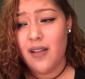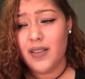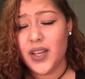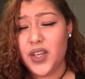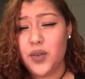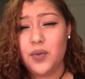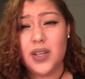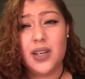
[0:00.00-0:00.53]

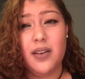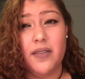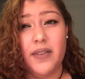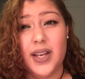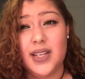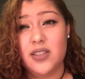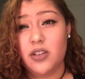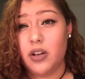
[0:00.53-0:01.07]
like you need
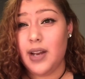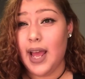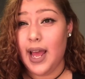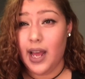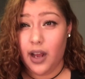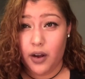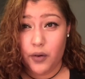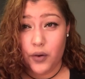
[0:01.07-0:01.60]
advice on
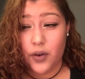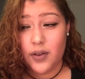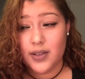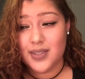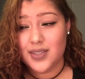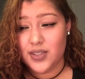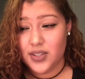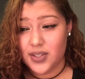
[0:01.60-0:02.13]
how
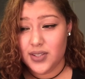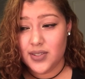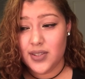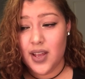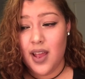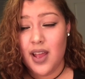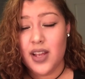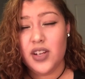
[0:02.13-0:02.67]
to just
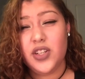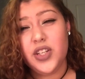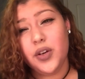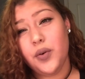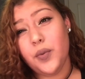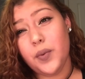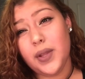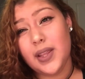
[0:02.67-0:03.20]

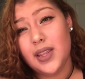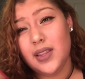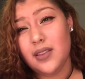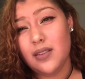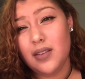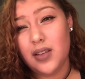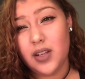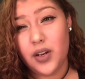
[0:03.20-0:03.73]
deal with,
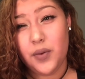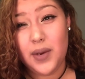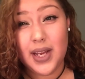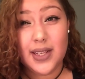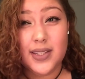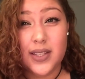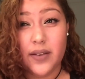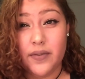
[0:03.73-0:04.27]
you know,
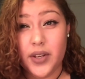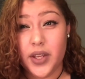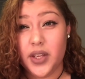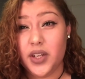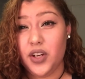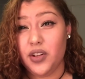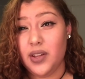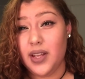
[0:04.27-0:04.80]
negativity
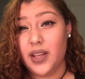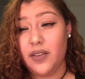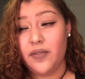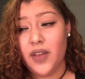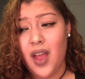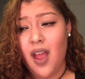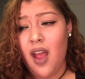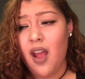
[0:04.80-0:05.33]
in your life,
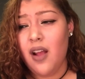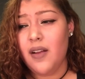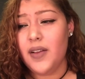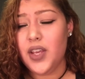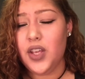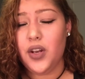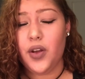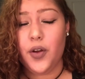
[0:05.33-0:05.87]

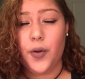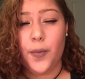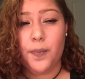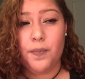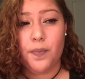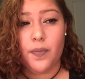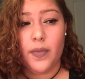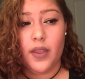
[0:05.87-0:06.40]
you know,
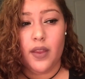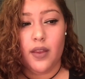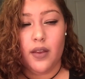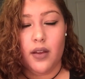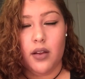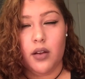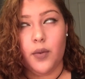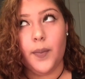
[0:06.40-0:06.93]

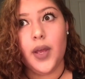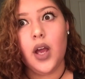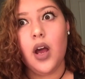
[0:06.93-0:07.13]
oh my